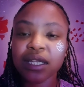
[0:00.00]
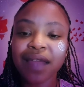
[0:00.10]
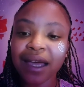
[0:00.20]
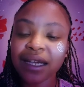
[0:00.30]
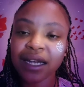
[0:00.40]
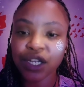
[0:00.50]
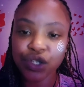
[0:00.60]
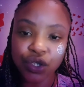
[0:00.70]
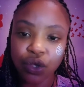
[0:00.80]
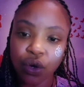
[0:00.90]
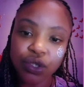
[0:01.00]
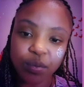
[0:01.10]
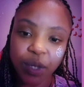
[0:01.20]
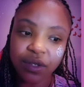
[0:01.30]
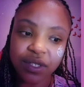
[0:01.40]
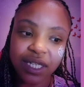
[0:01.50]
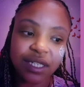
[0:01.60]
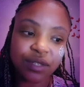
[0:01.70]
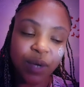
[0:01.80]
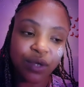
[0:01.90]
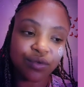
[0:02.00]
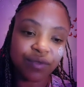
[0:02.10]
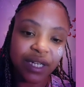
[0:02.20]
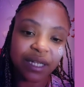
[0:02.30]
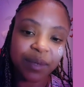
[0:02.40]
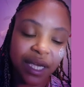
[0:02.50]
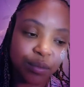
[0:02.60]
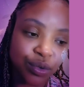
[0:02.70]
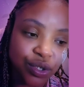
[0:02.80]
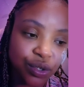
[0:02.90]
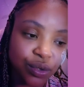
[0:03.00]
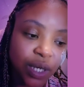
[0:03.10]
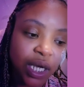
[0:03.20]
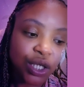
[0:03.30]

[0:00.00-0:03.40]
That connection to the cosmos. This is where you'll really be able to